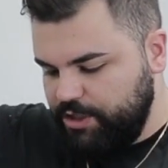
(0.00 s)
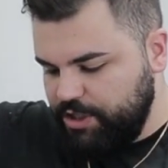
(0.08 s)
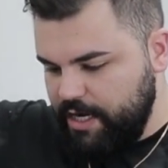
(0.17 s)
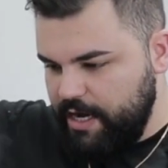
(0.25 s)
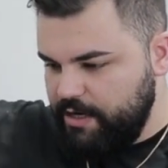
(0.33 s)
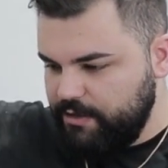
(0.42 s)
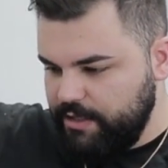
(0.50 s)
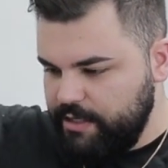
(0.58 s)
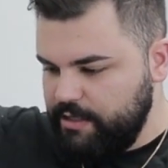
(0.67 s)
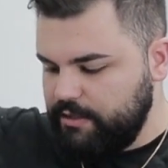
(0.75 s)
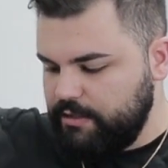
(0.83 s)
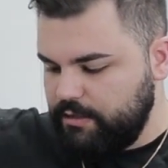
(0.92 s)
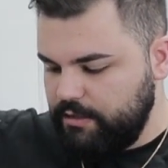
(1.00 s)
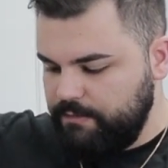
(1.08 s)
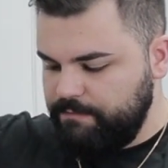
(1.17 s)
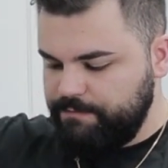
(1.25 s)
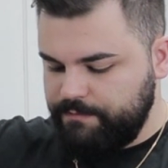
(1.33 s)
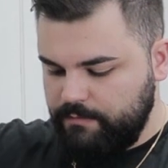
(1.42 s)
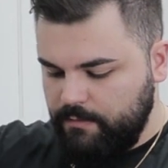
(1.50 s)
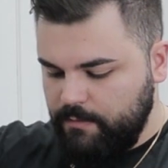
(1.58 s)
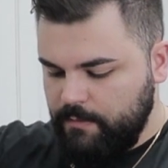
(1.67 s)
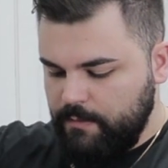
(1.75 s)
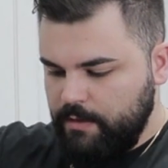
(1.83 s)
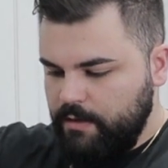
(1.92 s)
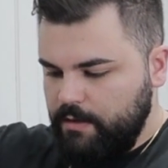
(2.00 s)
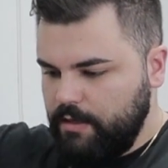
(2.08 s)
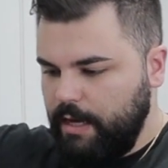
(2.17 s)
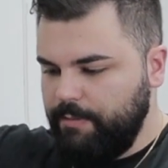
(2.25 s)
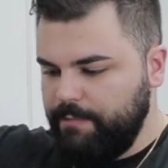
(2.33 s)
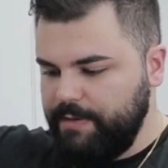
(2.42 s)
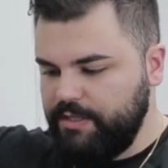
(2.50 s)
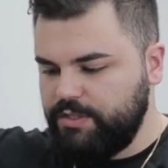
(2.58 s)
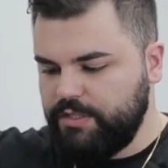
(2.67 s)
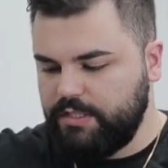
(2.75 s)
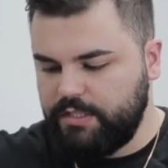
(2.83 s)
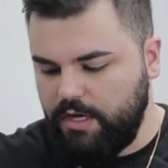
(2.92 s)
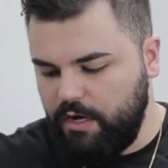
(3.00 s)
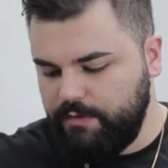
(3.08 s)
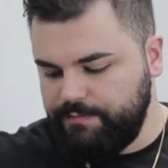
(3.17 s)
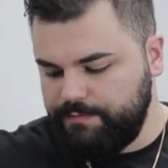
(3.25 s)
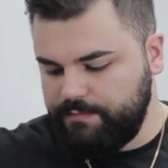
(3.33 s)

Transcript: generous couple pinches of salt.